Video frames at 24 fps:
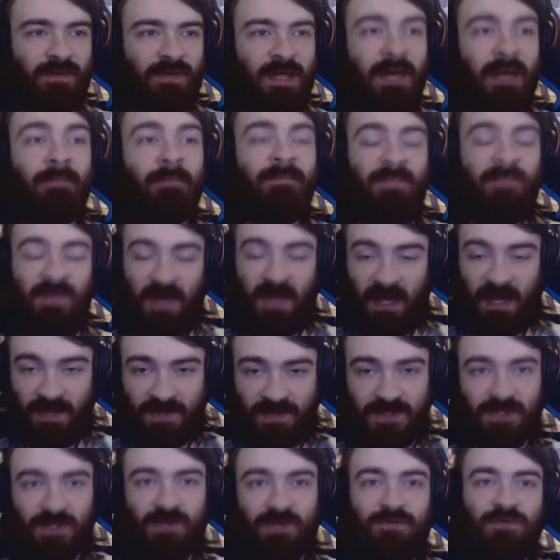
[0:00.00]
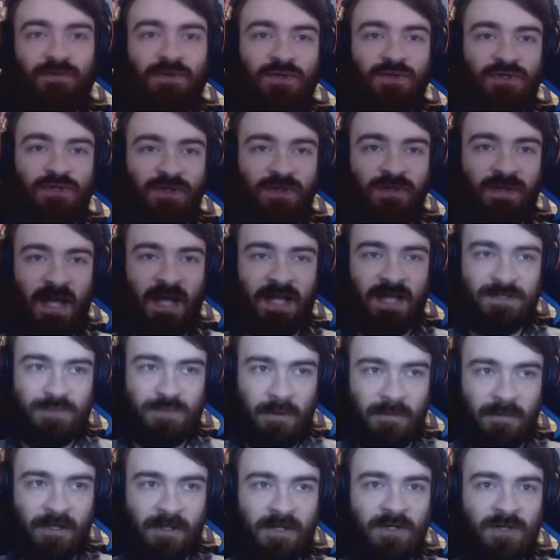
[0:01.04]
Yep, there's the Confusion. That's
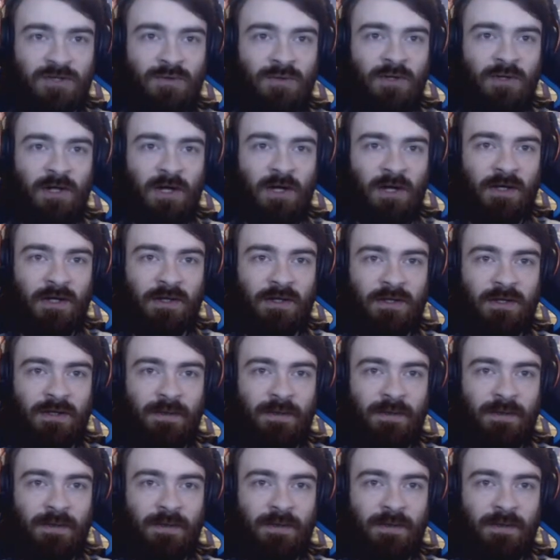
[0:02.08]
probably gonna do a lot.